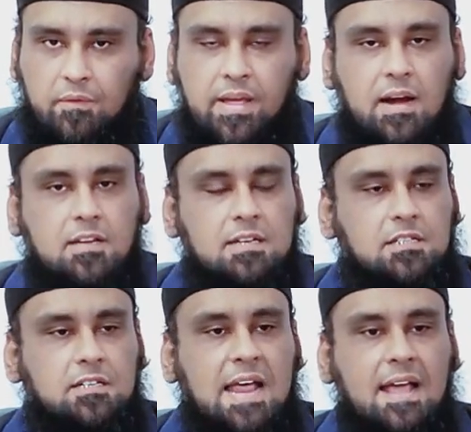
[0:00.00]
We are
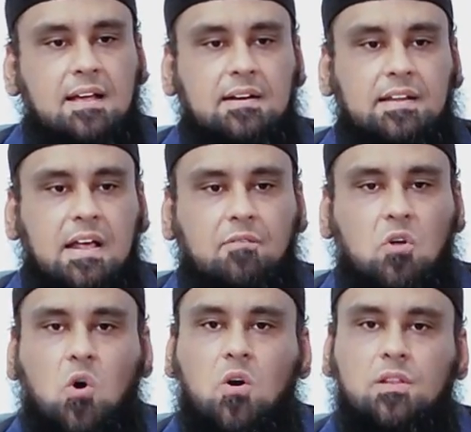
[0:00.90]
just tangled in
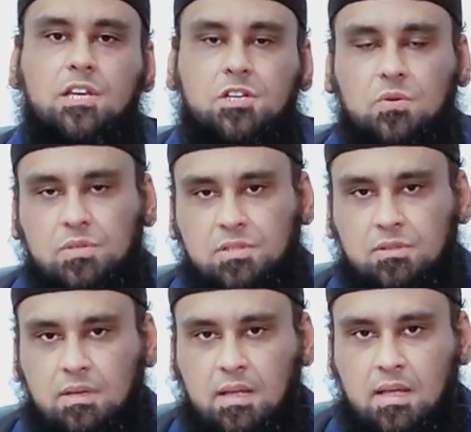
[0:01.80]
our own
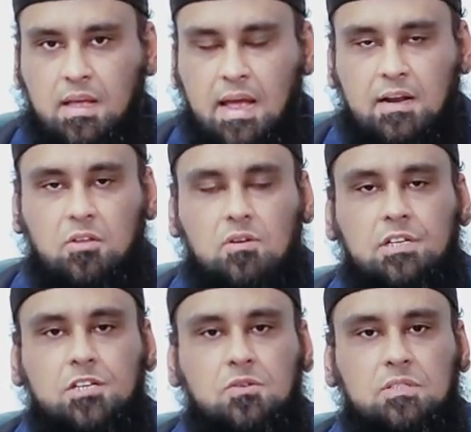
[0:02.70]
issues, and
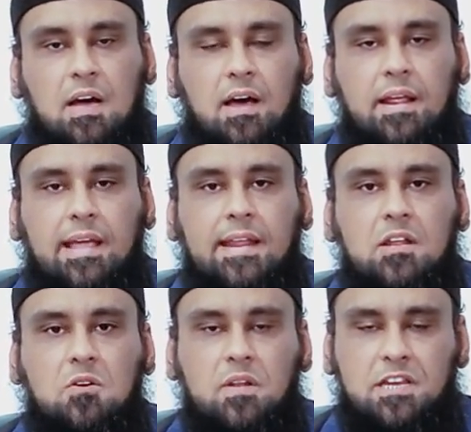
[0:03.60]
those issues are
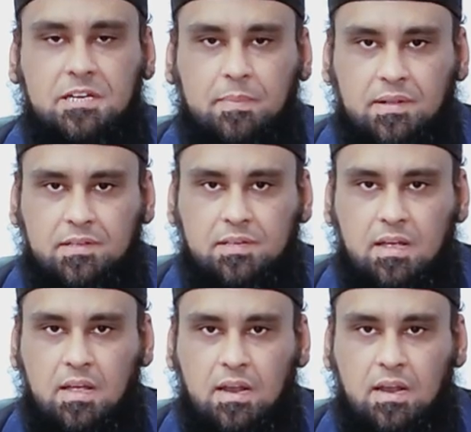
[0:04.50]
incorrigibles.